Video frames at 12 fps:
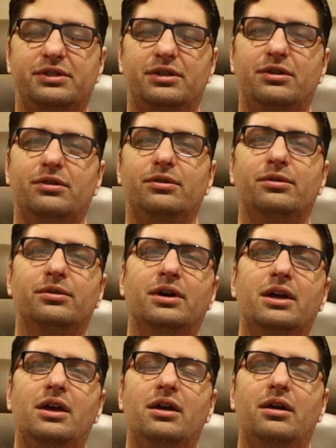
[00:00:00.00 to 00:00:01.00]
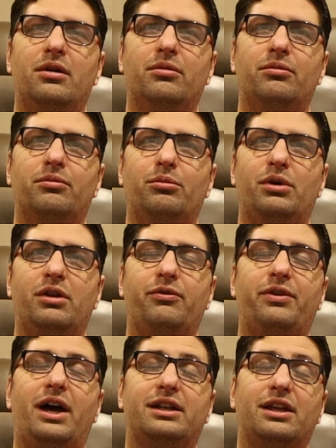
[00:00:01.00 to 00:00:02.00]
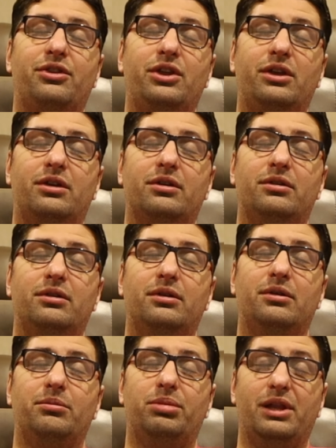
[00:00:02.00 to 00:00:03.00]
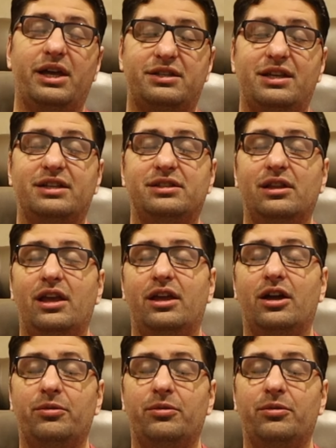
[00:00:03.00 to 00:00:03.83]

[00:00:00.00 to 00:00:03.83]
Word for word: Zadoo when in fact I think Plex has a leg